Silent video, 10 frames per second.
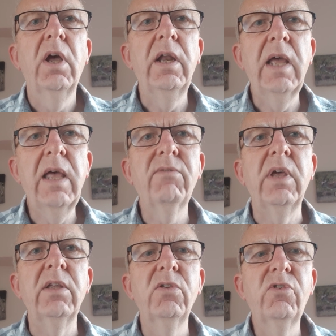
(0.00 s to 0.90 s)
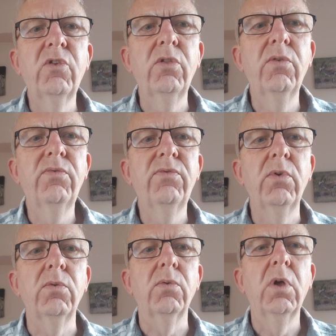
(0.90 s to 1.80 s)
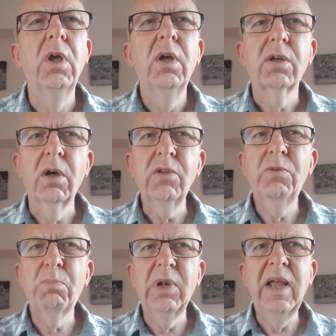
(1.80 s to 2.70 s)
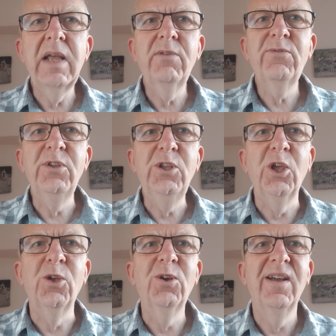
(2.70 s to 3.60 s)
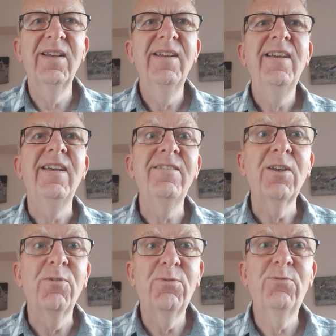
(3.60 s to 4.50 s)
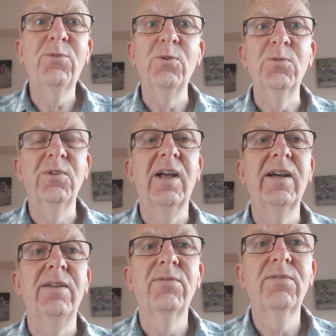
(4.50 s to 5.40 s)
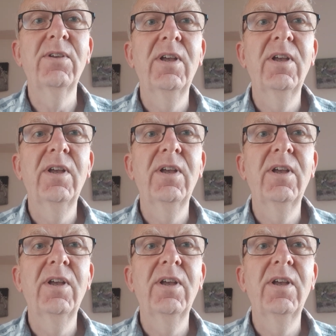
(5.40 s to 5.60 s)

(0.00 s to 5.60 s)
and have it to the full." God's plan for you is a full life,